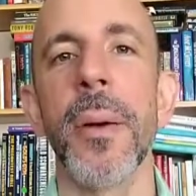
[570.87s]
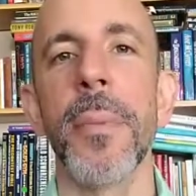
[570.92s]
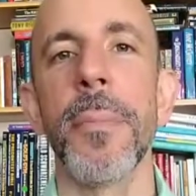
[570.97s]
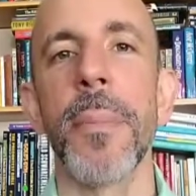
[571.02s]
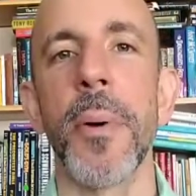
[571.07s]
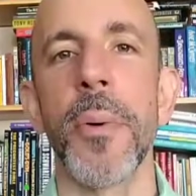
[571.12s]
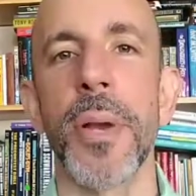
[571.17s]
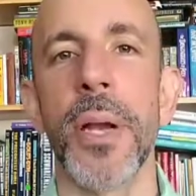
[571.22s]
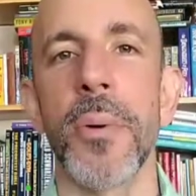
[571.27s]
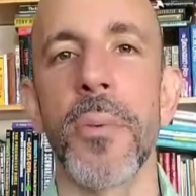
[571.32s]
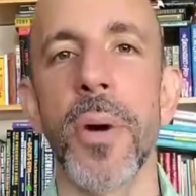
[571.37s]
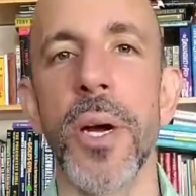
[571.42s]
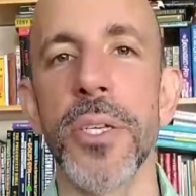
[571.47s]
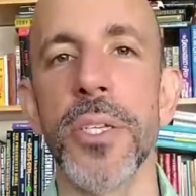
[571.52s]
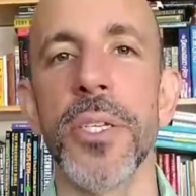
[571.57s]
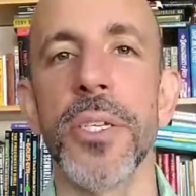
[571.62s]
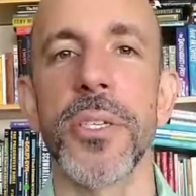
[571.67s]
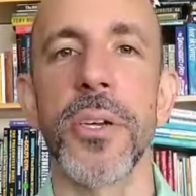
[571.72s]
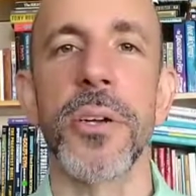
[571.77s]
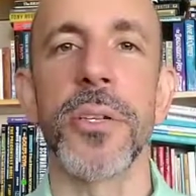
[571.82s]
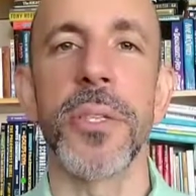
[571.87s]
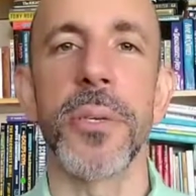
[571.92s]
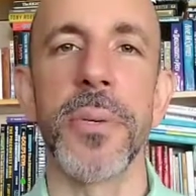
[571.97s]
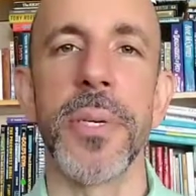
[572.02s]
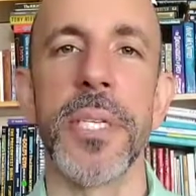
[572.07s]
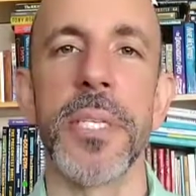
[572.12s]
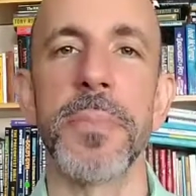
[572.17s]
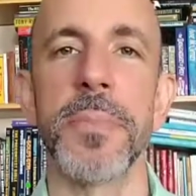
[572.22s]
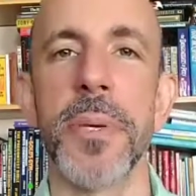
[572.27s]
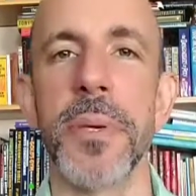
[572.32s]
But what I want you to start
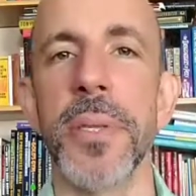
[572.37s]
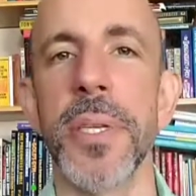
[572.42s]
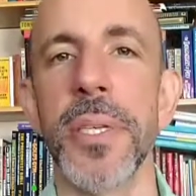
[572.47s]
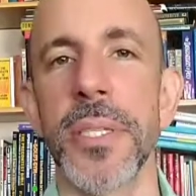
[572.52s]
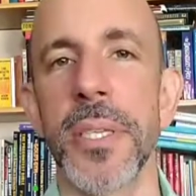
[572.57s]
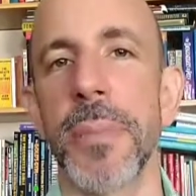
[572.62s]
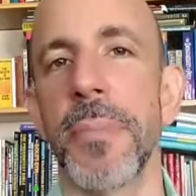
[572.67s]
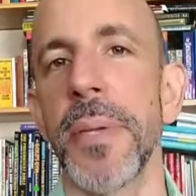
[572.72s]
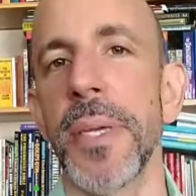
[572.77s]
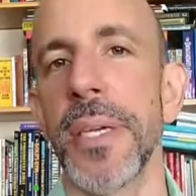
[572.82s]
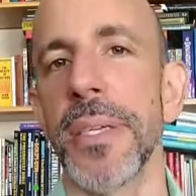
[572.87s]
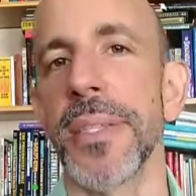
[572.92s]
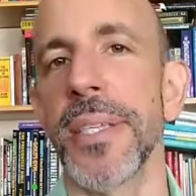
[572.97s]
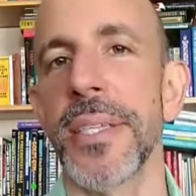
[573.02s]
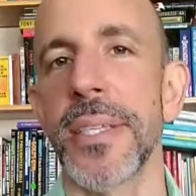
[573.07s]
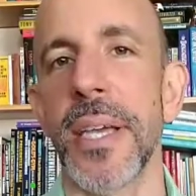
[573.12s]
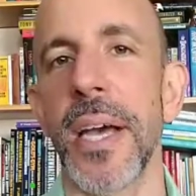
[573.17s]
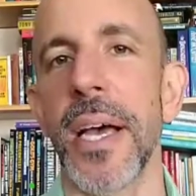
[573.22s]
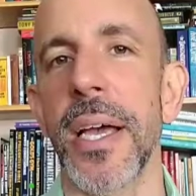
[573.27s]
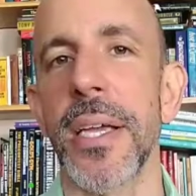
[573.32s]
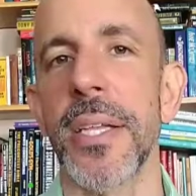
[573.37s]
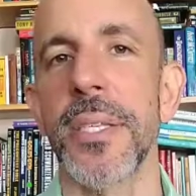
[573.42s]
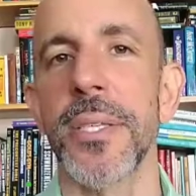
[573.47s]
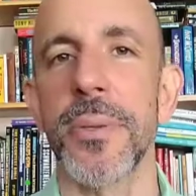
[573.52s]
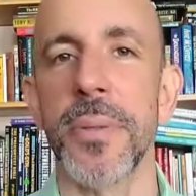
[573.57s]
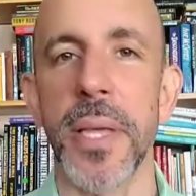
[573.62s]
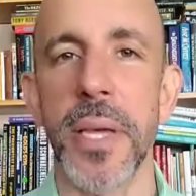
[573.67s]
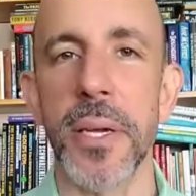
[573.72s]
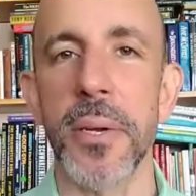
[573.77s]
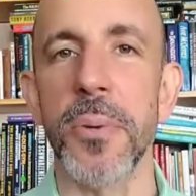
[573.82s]
doing is building something on the side
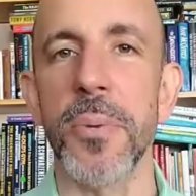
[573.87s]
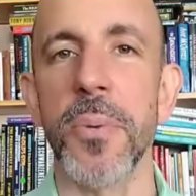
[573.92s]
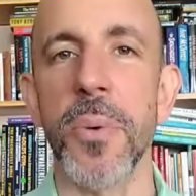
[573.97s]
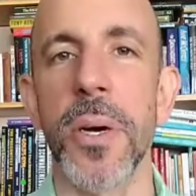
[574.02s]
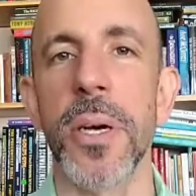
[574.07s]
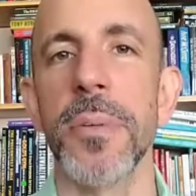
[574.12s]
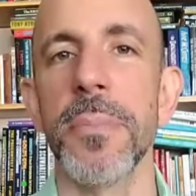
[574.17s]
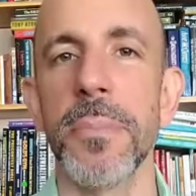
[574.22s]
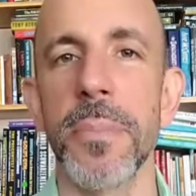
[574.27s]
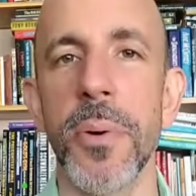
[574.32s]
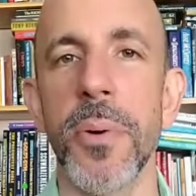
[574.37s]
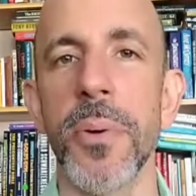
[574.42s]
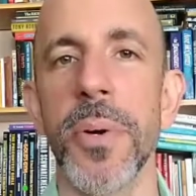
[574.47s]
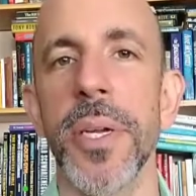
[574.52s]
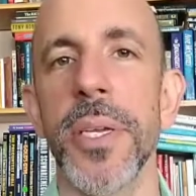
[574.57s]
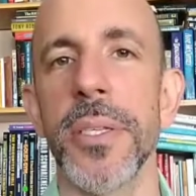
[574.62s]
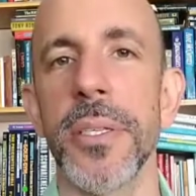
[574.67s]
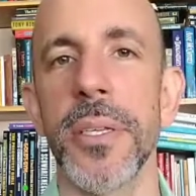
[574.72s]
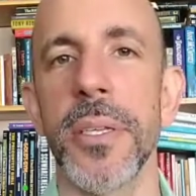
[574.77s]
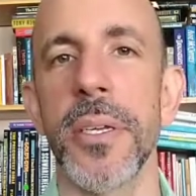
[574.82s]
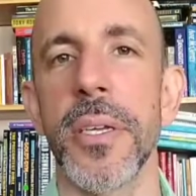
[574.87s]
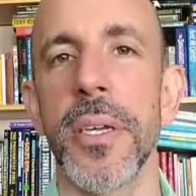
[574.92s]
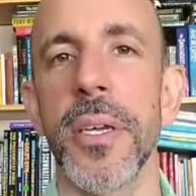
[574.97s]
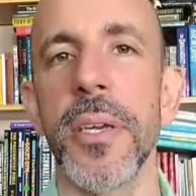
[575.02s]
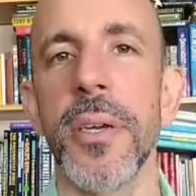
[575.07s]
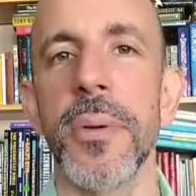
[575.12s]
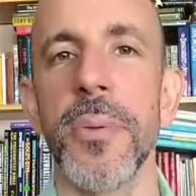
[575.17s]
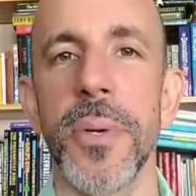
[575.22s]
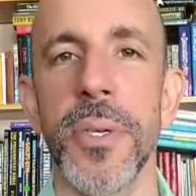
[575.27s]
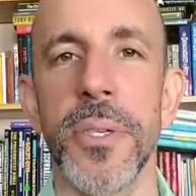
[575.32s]
so that at one point
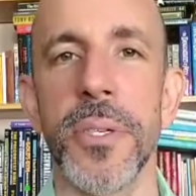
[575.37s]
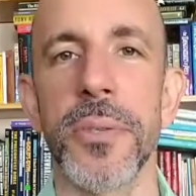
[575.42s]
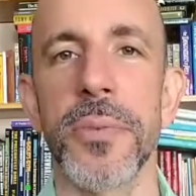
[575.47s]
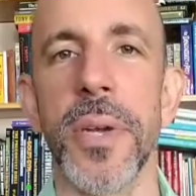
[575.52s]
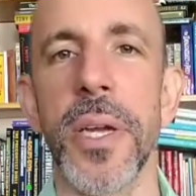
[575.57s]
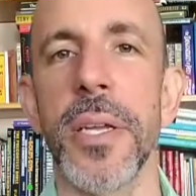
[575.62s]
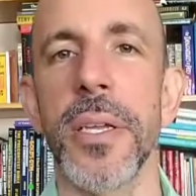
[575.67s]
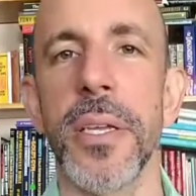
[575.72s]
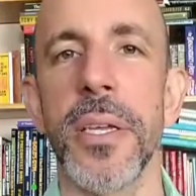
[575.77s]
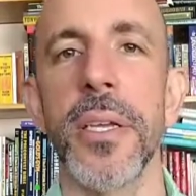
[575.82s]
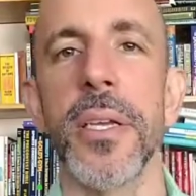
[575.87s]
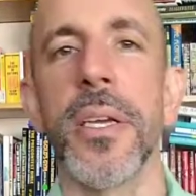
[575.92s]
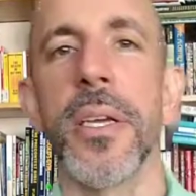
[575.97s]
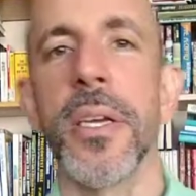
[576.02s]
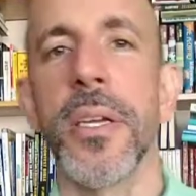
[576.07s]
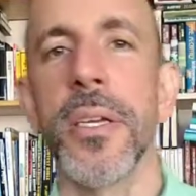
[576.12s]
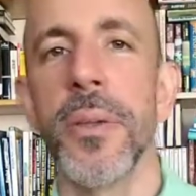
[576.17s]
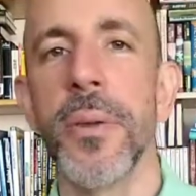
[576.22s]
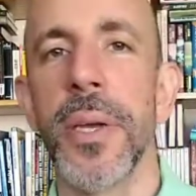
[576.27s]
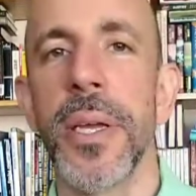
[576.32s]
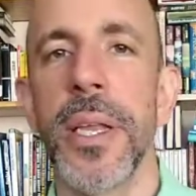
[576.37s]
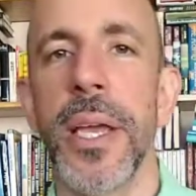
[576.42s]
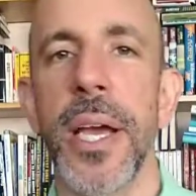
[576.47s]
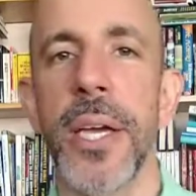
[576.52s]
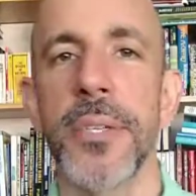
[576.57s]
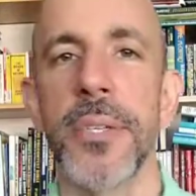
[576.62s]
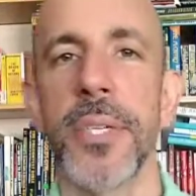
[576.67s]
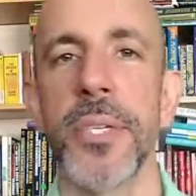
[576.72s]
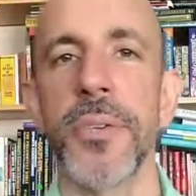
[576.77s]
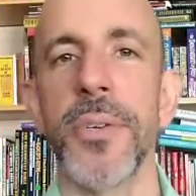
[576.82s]
when you're ready, you can
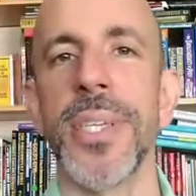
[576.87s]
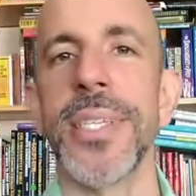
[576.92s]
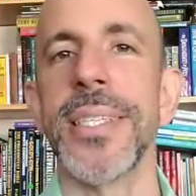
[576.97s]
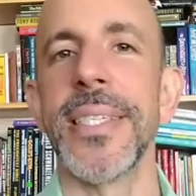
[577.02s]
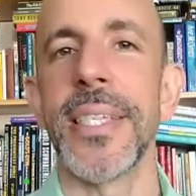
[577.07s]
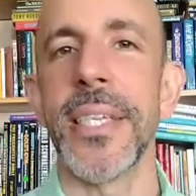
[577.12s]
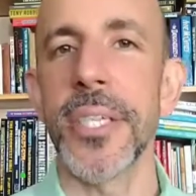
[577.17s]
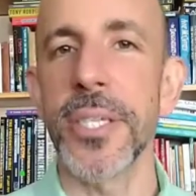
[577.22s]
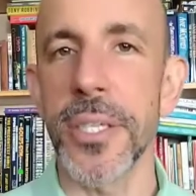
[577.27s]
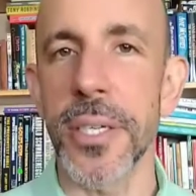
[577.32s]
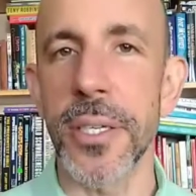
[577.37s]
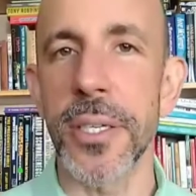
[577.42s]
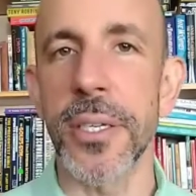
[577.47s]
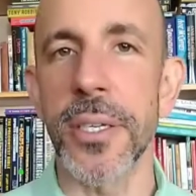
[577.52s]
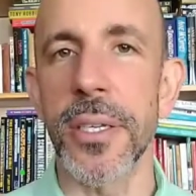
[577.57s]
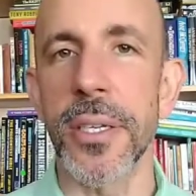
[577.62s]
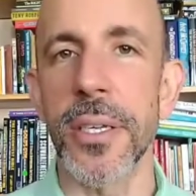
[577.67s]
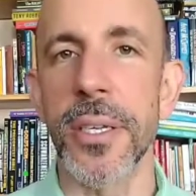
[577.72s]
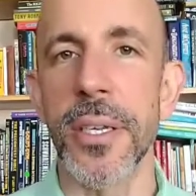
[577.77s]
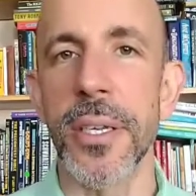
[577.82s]
actually transition